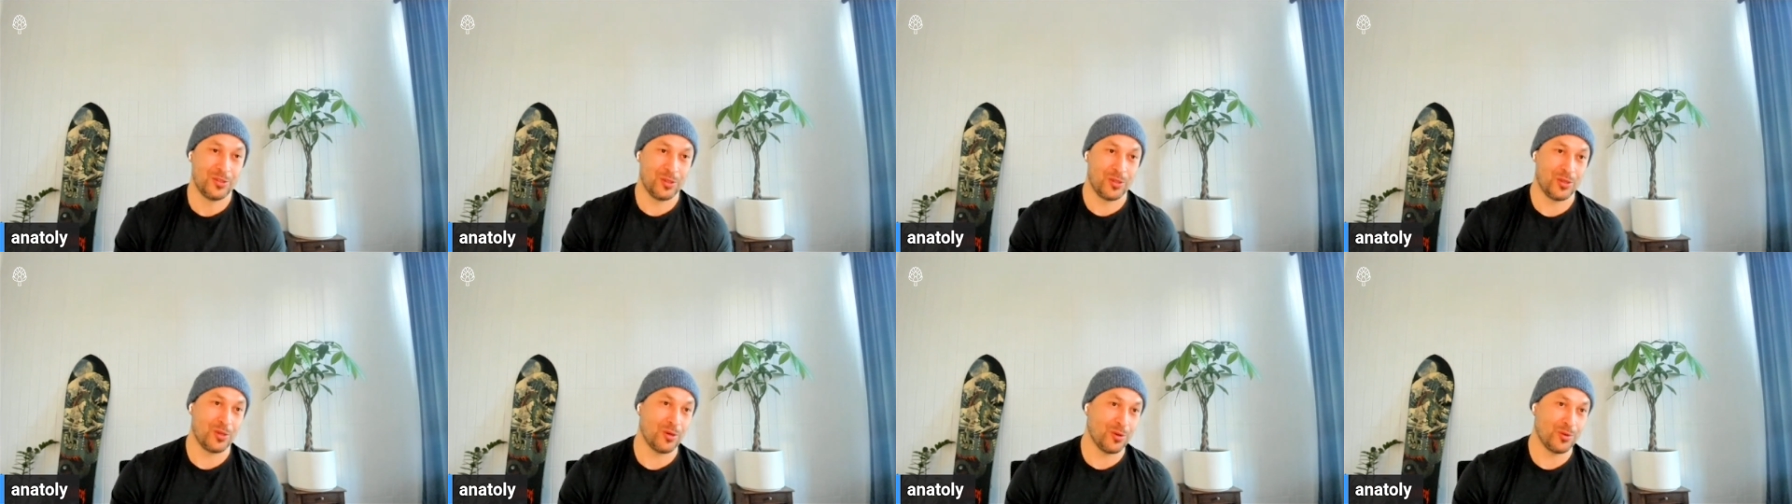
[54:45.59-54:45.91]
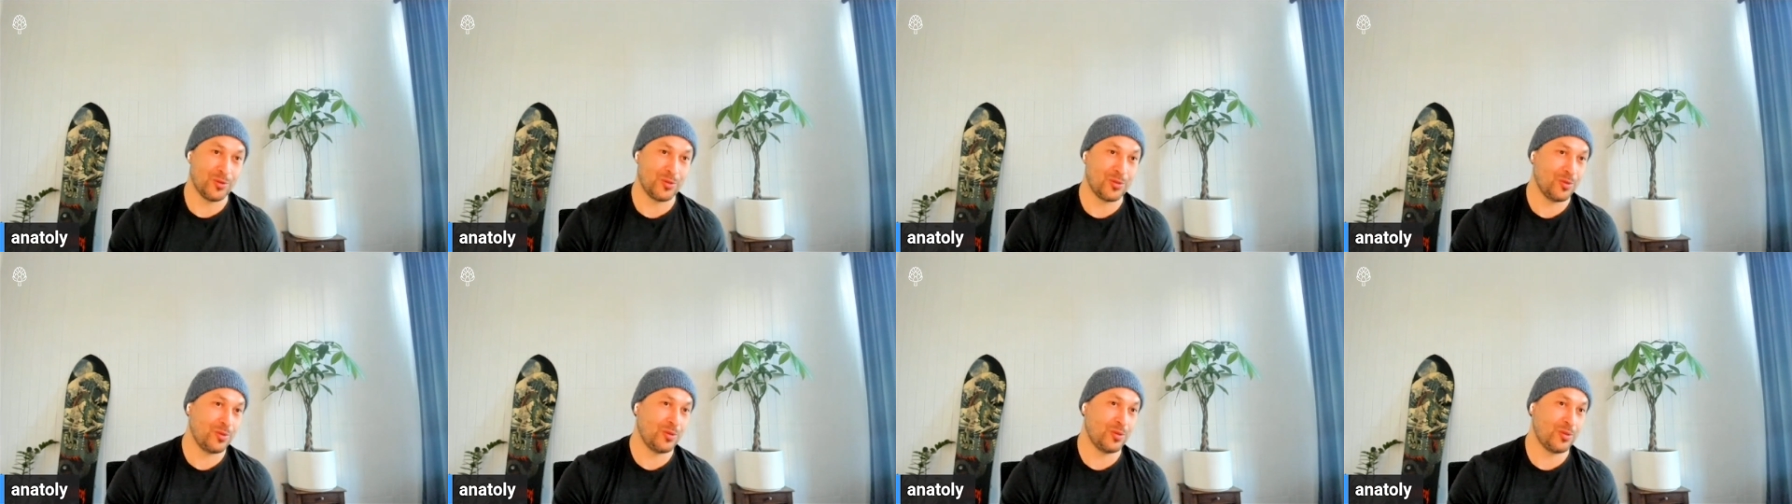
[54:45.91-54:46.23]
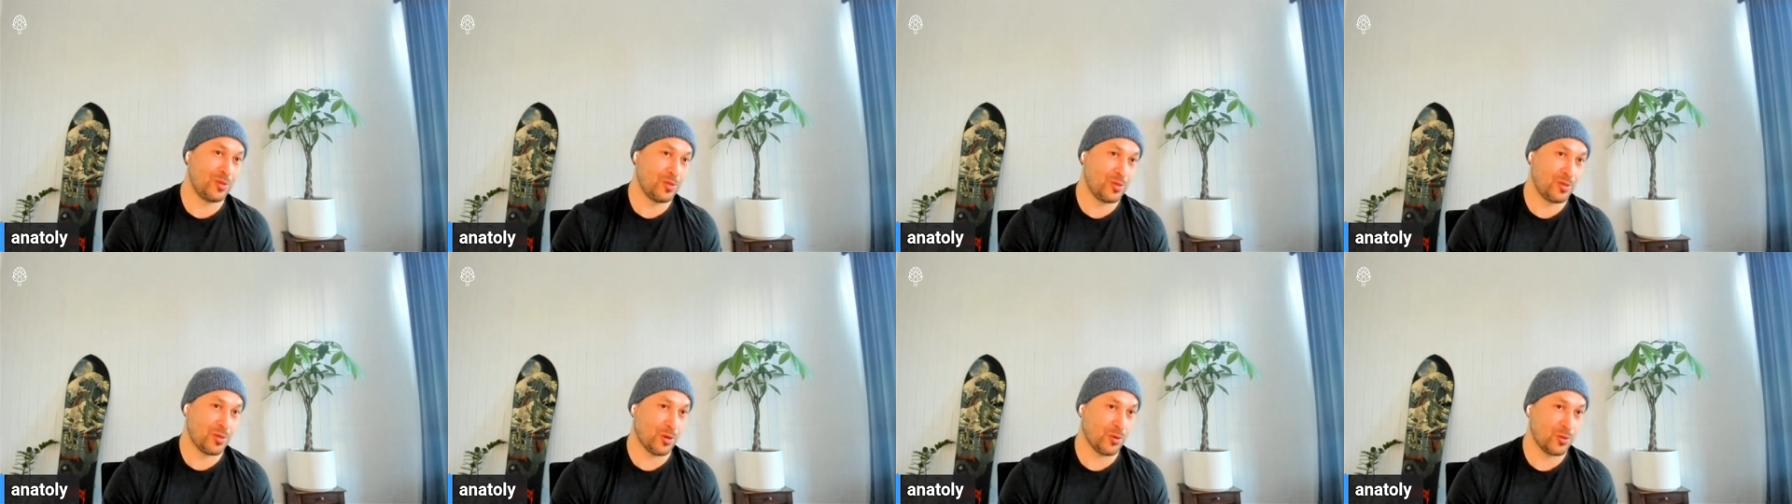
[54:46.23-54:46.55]
Go
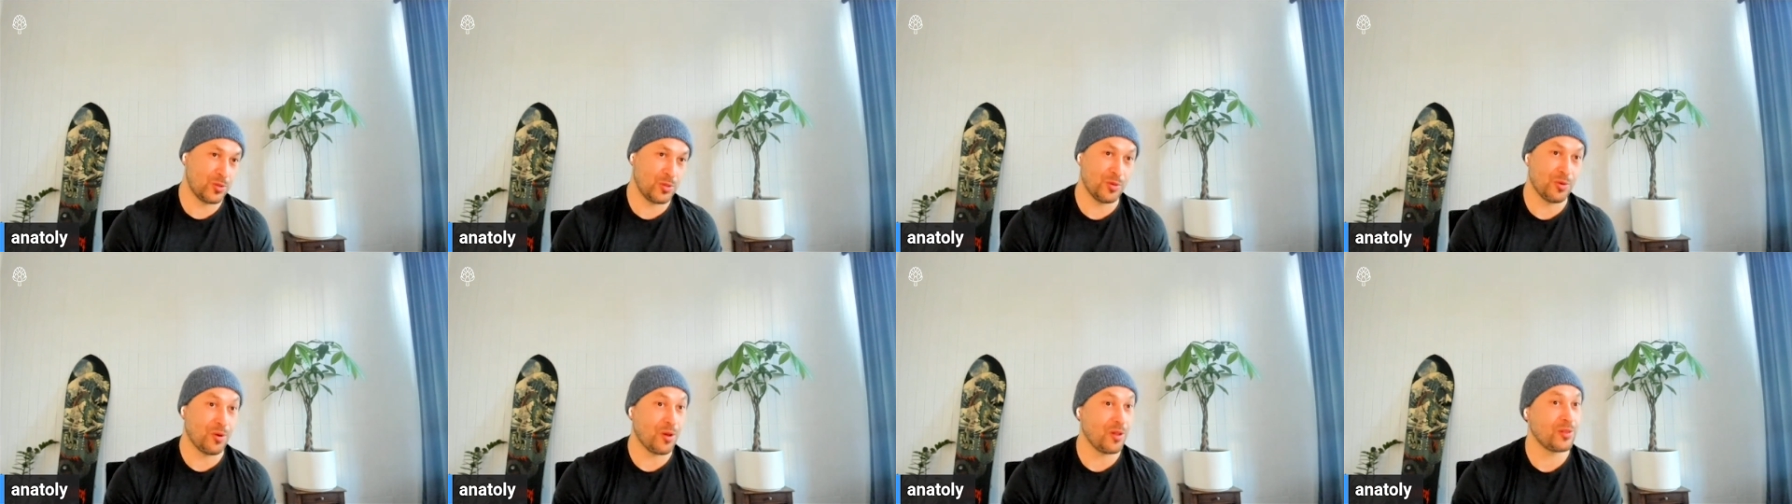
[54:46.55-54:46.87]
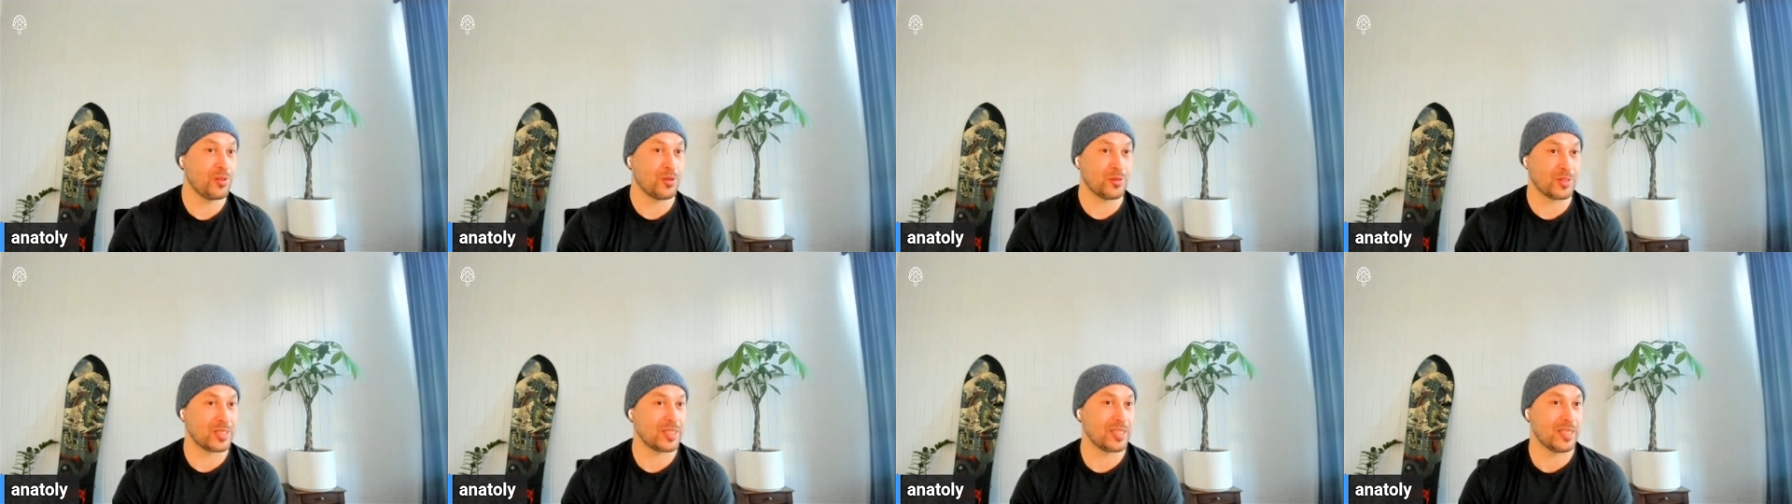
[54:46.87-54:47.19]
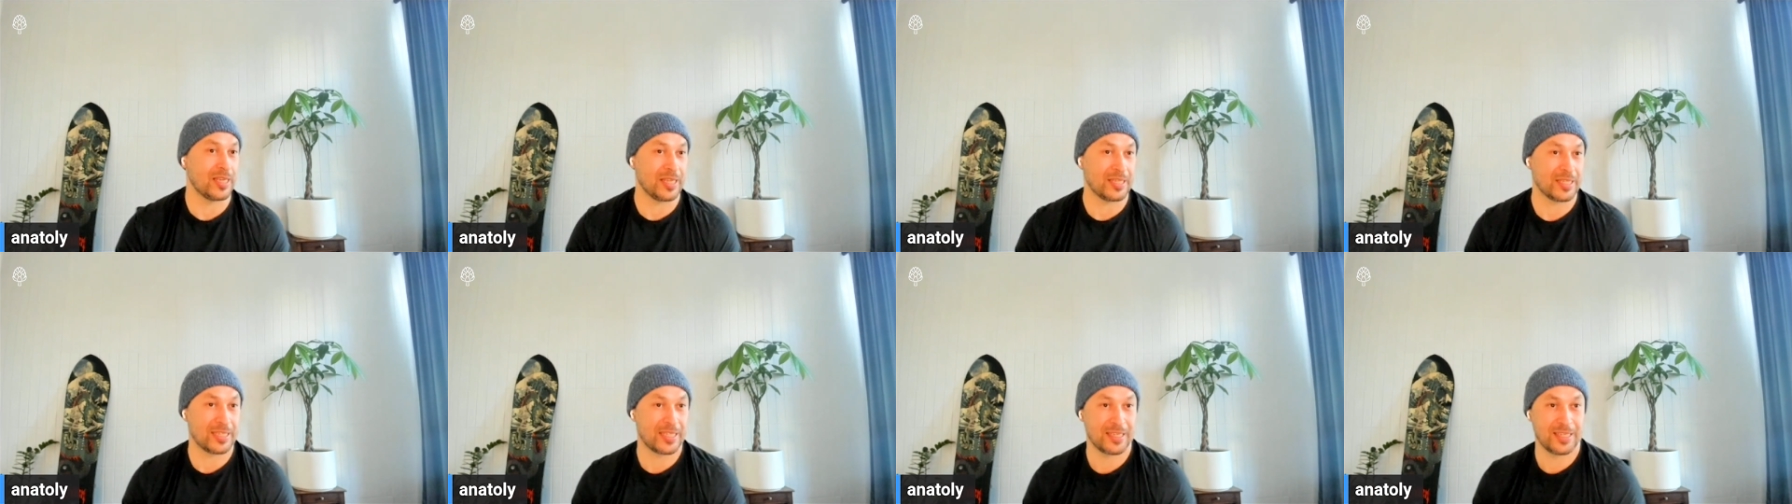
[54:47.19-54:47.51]
do all those
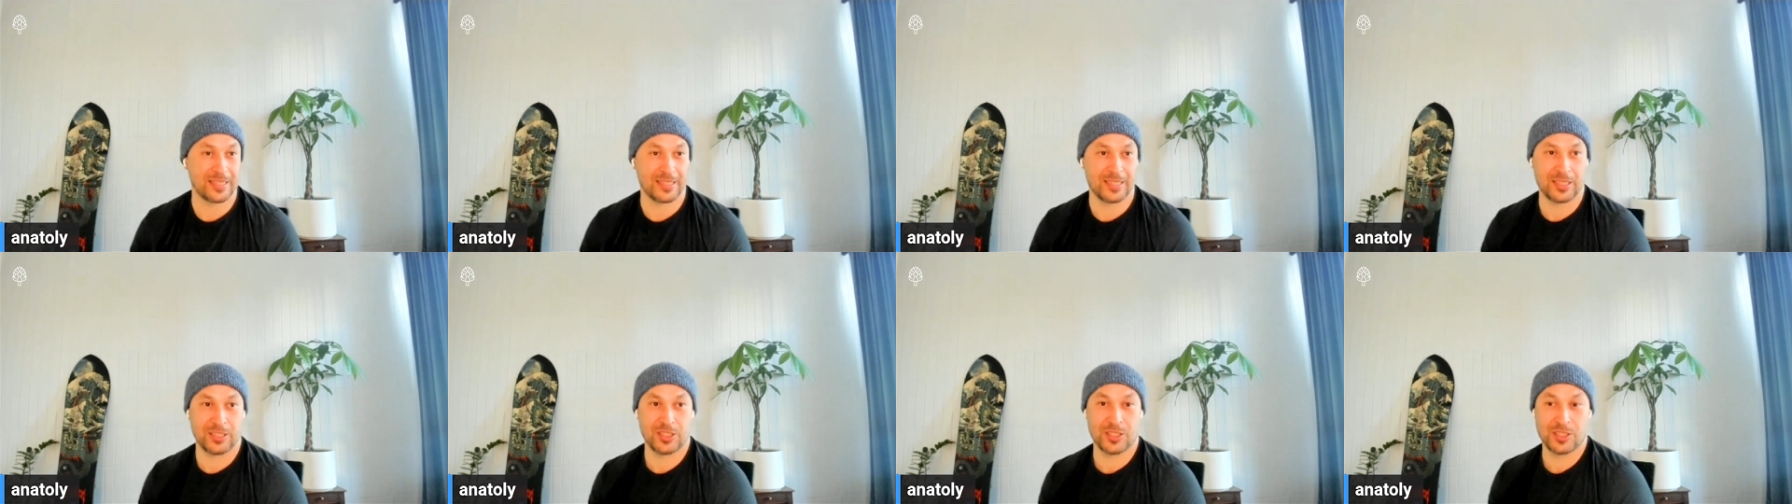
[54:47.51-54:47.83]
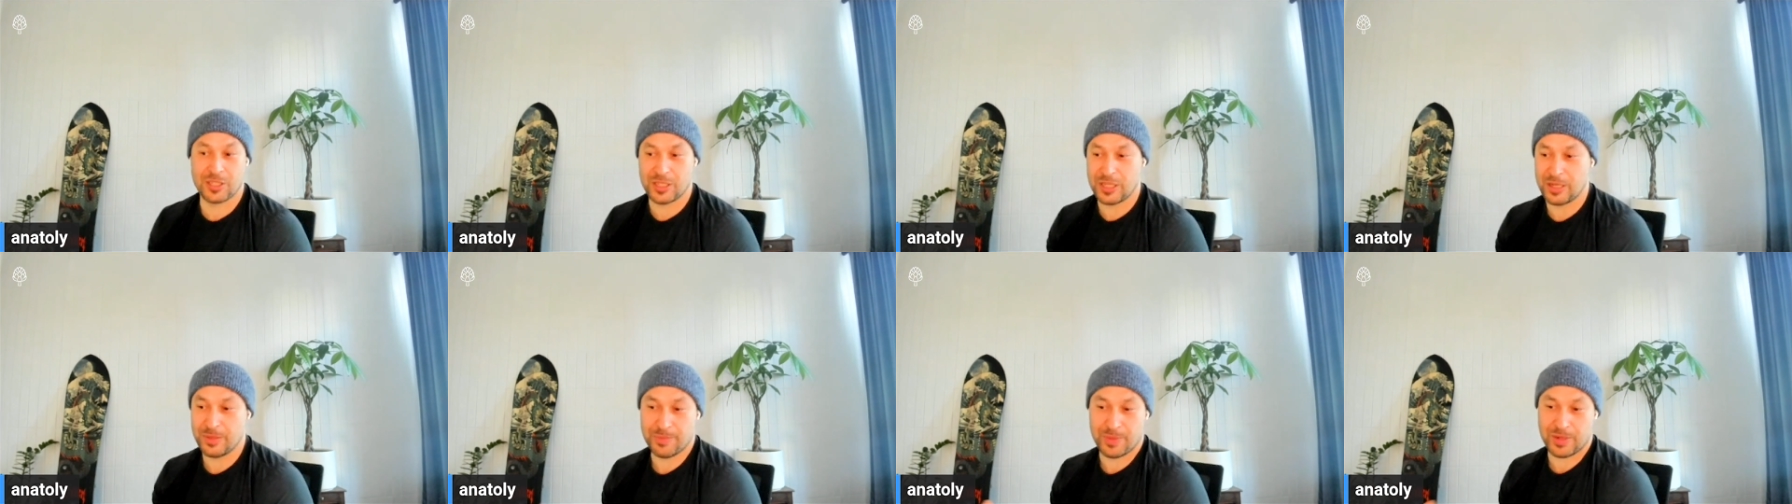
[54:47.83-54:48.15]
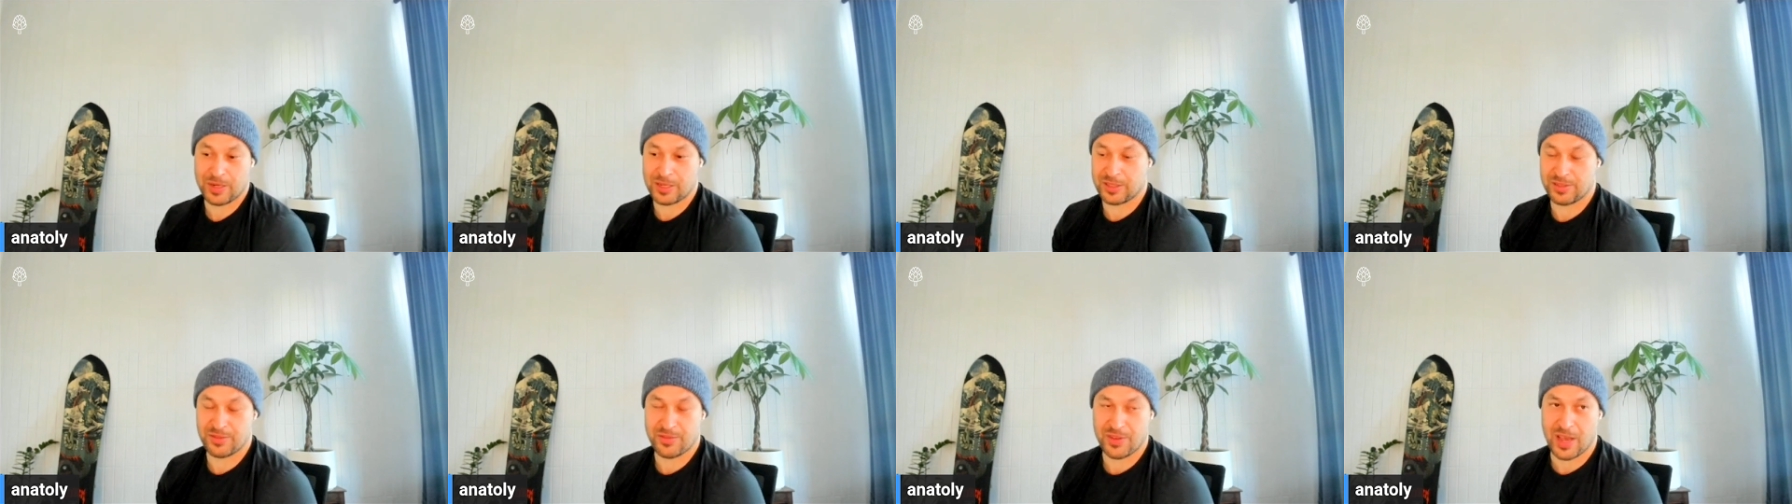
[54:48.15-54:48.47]
things because it's cheap and
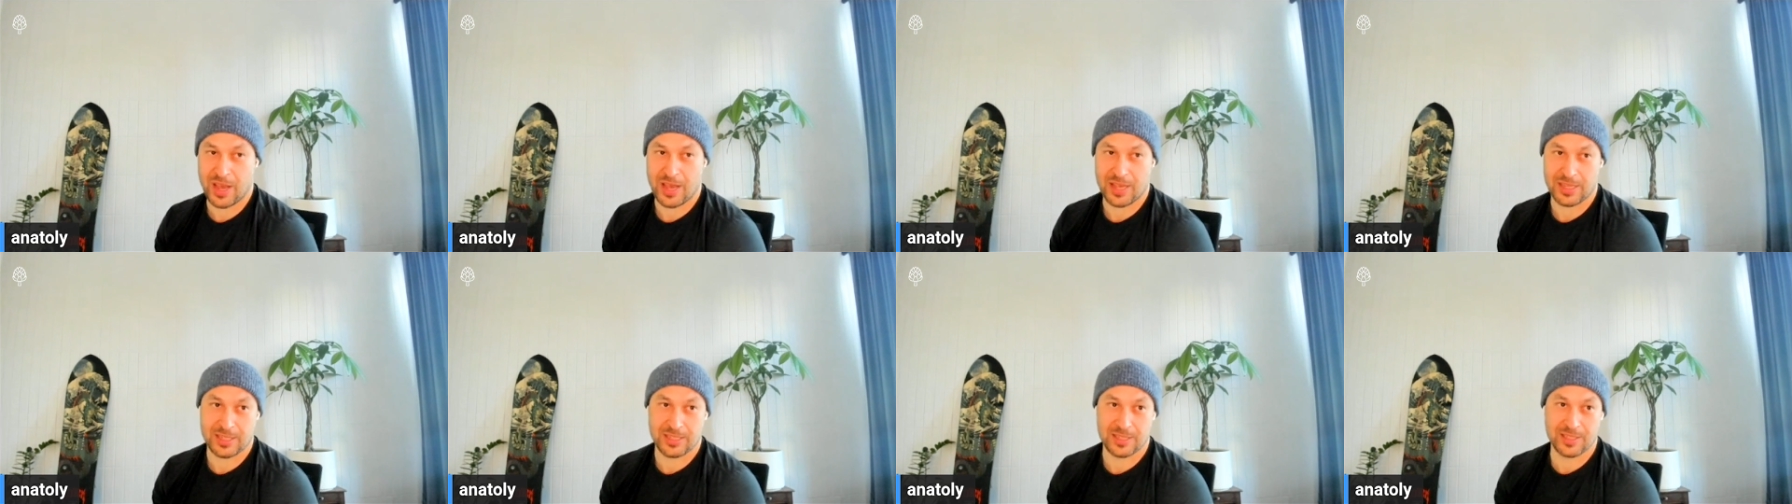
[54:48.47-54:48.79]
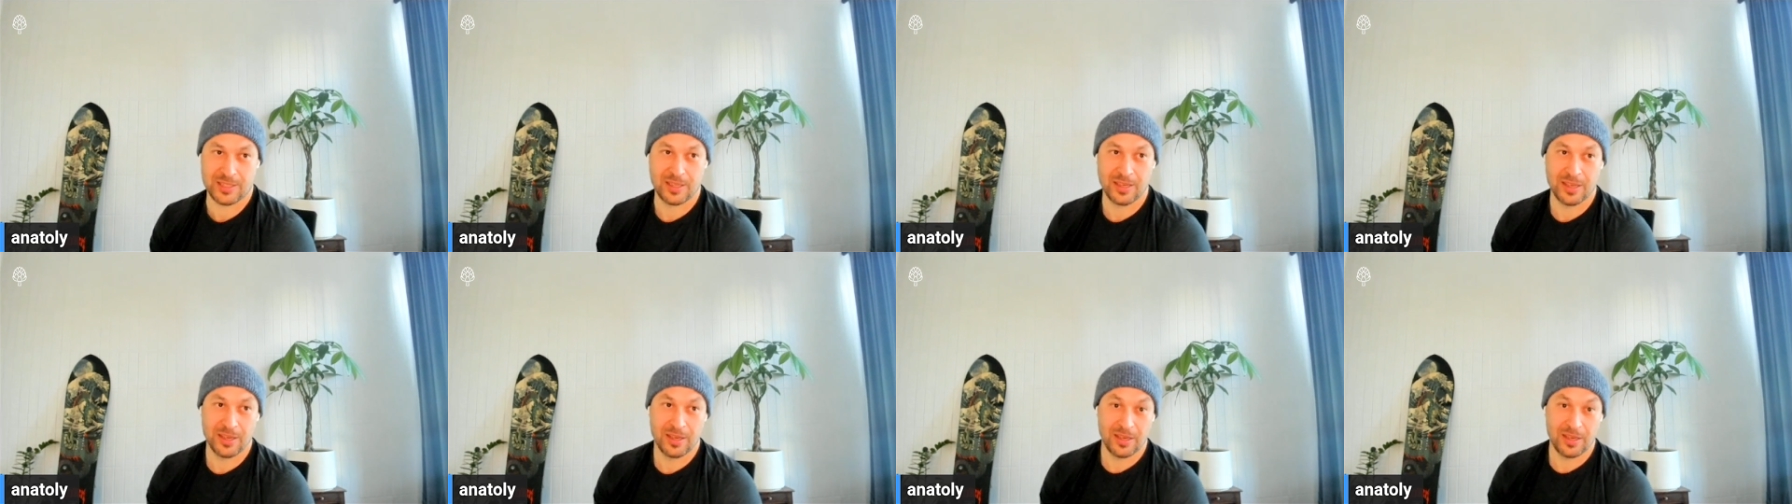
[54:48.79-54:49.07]
it's fast,